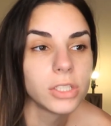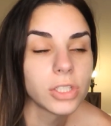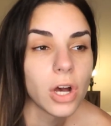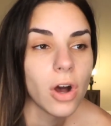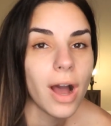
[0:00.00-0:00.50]

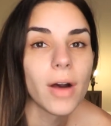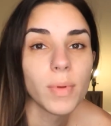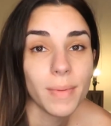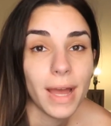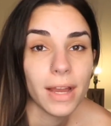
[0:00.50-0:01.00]
So I'll
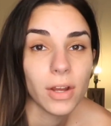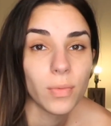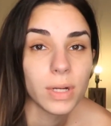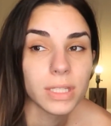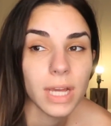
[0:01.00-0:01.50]
be back
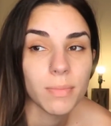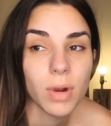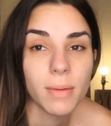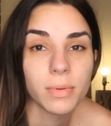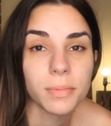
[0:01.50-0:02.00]
once I
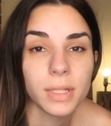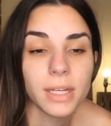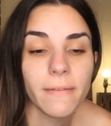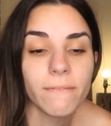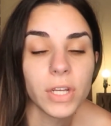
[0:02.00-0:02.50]

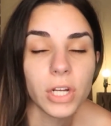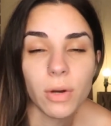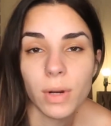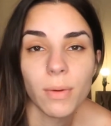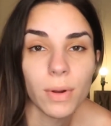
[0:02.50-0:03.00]
probably figured
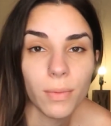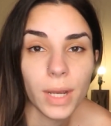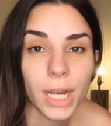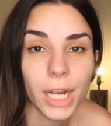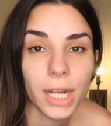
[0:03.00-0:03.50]
out what I want to
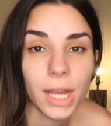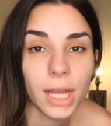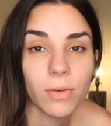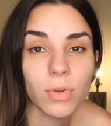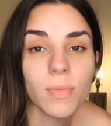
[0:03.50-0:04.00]
wear
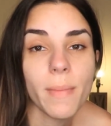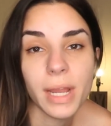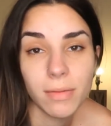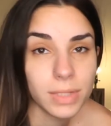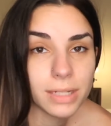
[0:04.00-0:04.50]
and with my
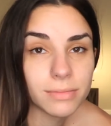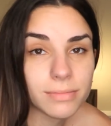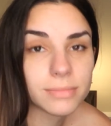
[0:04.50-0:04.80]
makeup done.